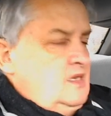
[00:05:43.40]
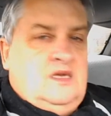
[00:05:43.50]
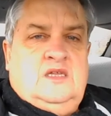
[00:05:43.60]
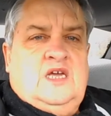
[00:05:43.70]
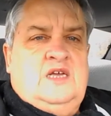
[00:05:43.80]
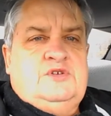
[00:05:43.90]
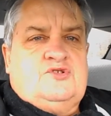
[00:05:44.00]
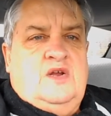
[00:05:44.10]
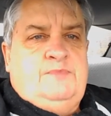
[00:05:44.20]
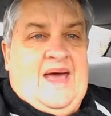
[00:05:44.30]
then take him
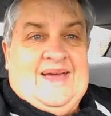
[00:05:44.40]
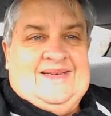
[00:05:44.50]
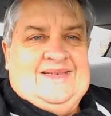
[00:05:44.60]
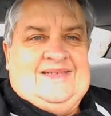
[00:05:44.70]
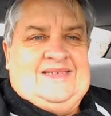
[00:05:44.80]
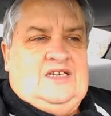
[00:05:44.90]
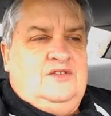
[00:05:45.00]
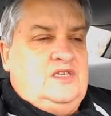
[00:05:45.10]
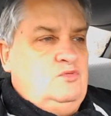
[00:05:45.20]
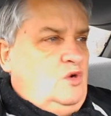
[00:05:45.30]
straight back.
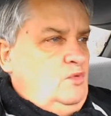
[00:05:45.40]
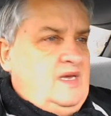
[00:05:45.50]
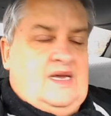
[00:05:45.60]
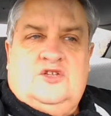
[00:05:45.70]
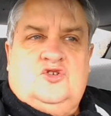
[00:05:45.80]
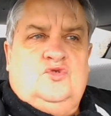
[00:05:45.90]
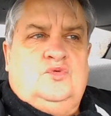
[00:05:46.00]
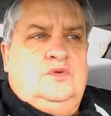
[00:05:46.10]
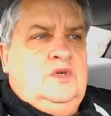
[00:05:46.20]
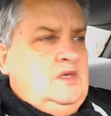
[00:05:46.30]
So that's what we're going to
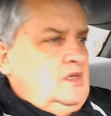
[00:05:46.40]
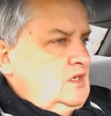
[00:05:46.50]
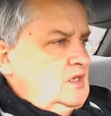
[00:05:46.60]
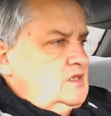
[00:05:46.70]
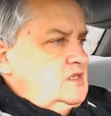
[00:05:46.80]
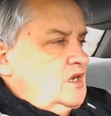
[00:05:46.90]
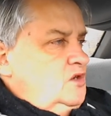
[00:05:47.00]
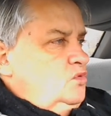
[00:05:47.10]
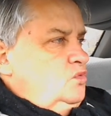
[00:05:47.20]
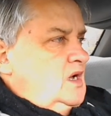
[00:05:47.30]
do.
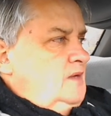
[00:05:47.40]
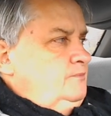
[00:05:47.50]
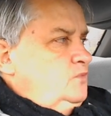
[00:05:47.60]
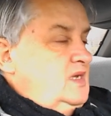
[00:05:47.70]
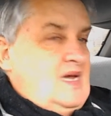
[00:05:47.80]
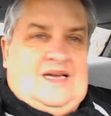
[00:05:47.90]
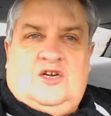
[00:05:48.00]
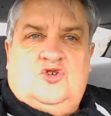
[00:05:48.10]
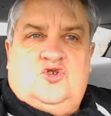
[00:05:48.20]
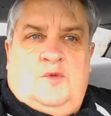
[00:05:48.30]
So we can't
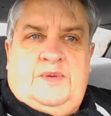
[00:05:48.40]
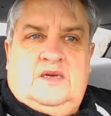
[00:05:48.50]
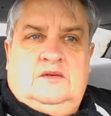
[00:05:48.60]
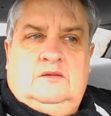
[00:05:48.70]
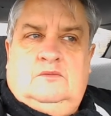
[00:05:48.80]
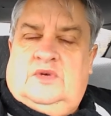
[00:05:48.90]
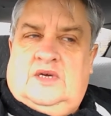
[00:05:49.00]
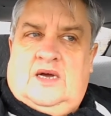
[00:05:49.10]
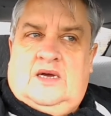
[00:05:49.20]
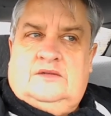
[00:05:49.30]
go shopping, we
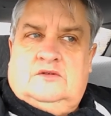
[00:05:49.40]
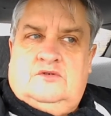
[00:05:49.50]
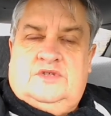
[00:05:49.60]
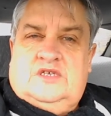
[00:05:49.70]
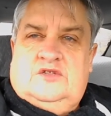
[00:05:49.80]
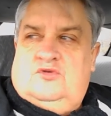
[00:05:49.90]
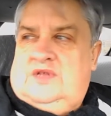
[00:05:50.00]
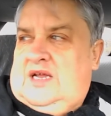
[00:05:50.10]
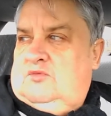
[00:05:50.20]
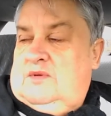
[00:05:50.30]
can't do this and do
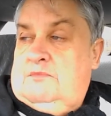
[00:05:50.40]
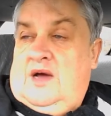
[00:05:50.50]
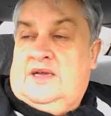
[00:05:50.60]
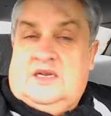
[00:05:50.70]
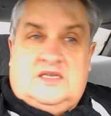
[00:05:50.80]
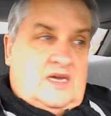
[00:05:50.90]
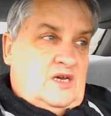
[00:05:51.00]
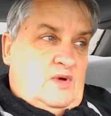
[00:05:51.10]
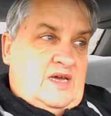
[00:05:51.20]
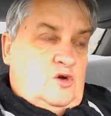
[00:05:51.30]
that. We might get a
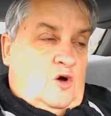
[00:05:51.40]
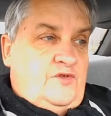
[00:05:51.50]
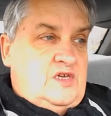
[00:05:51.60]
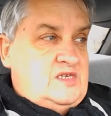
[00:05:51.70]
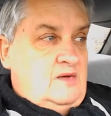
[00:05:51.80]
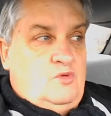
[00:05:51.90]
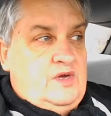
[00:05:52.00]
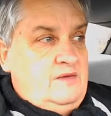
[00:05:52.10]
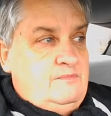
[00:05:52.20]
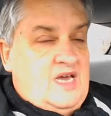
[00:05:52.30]
takeaway coffee
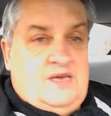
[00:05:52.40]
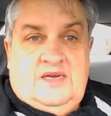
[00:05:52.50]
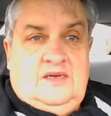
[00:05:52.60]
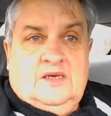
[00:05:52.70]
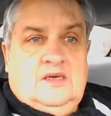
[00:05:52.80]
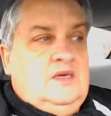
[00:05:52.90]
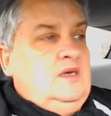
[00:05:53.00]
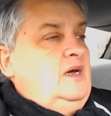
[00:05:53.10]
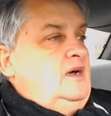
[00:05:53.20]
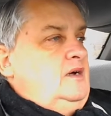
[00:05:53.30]
somewhere, maybe.
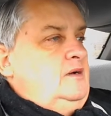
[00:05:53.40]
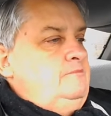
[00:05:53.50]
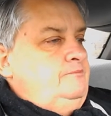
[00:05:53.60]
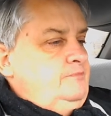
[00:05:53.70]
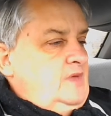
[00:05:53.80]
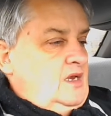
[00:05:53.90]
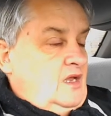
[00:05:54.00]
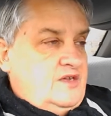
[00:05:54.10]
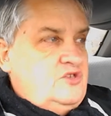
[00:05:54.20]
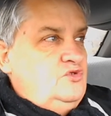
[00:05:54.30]
I'd
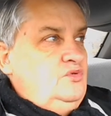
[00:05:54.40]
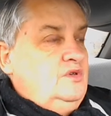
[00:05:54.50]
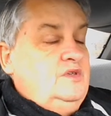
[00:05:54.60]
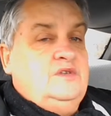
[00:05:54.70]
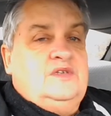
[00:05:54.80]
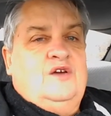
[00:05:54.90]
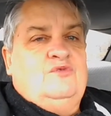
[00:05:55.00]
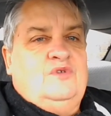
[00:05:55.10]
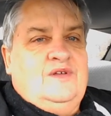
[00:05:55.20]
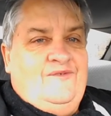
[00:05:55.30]
like to.
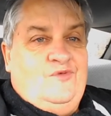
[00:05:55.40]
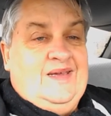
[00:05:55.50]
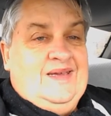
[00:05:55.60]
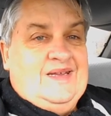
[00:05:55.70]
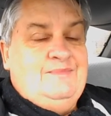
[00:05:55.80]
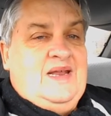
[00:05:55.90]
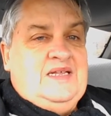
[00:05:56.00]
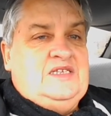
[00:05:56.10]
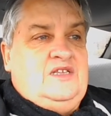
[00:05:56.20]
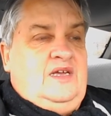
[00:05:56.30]
So if we can
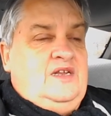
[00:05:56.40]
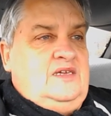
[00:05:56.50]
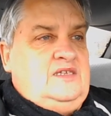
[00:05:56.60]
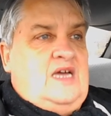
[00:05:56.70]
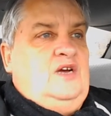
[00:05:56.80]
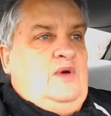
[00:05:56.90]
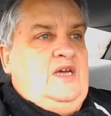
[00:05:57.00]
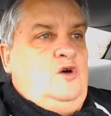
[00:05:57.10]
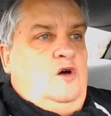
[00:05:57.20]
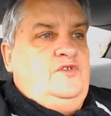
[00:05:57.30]
manage to get a
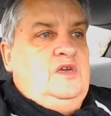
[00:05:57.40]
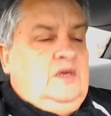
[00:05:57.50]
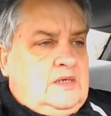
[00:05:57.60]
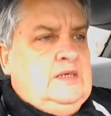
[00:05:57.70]
takeaway coffee,